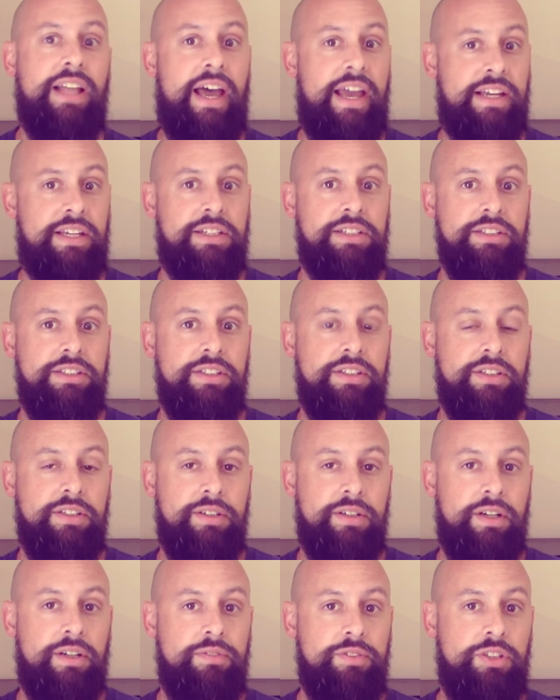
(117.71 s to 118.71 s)
Like,
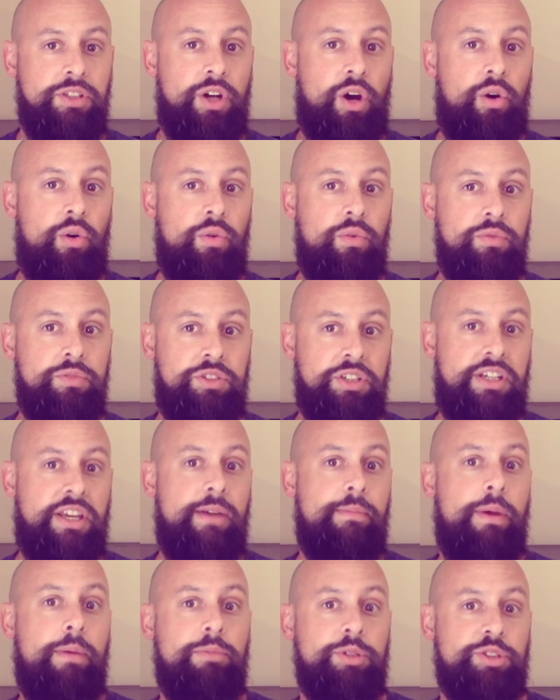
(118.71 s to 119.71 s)
you know,
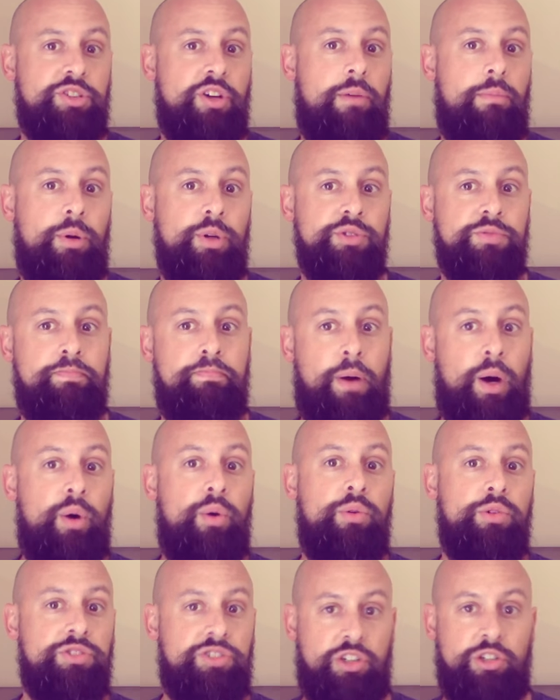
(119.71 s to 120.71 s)
Dikembe Mutombo's
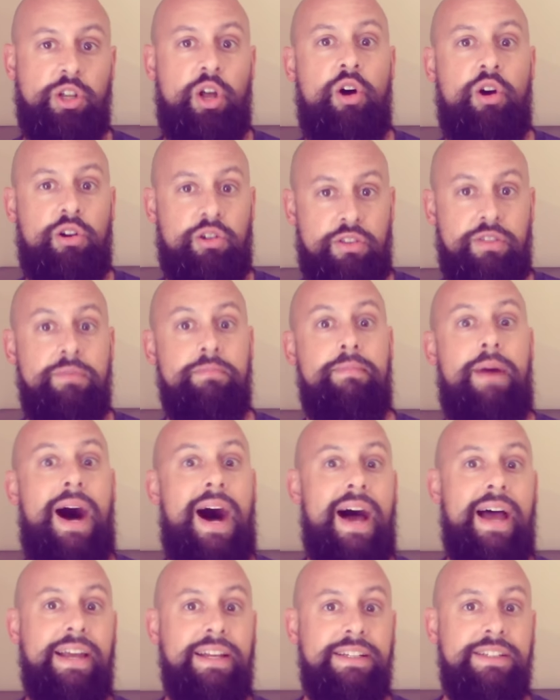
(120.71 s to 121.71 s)
bones are longer than
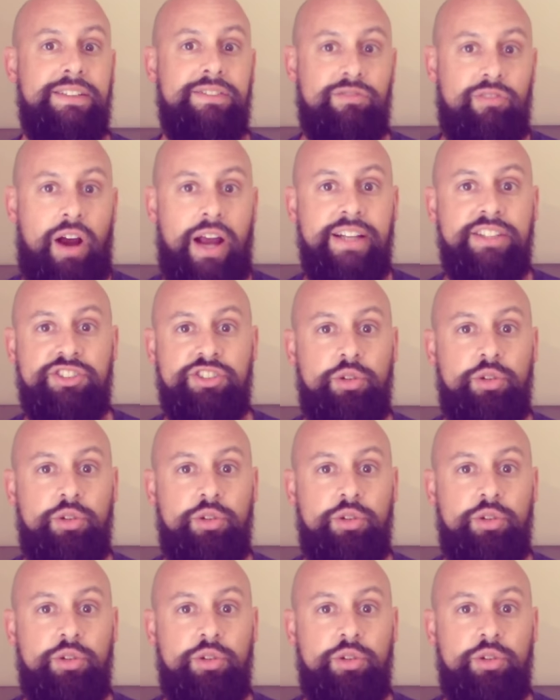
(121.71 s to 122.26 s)
mine, right?